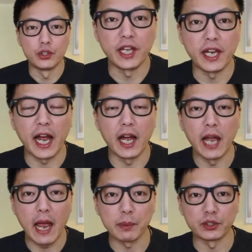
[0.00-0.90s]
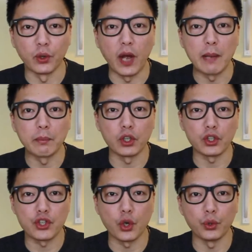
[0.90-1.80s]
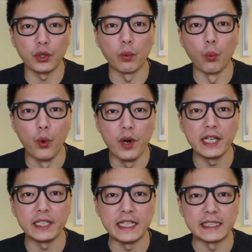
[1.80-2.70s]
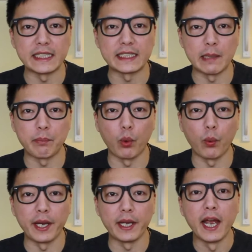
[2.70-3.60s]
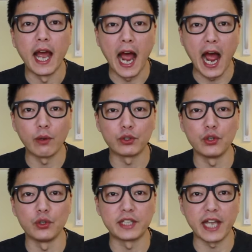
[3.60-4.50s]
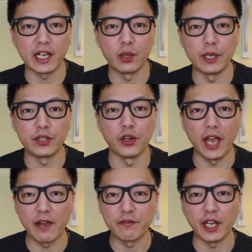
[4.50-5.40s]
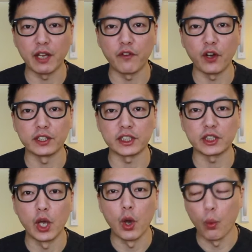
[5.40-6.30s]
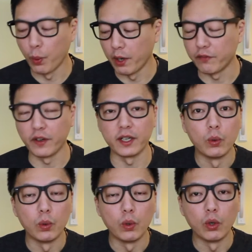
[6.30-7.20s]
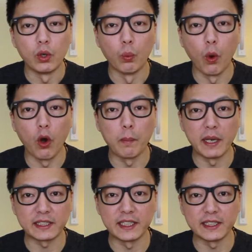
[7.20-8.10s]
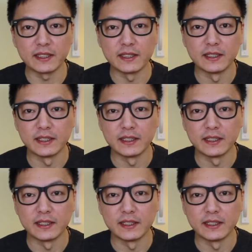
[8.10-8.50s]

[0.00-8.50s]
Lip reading: Today's episode, I'm going to show you a really easy, simple way how to decorate your everyday vases with wall muslin,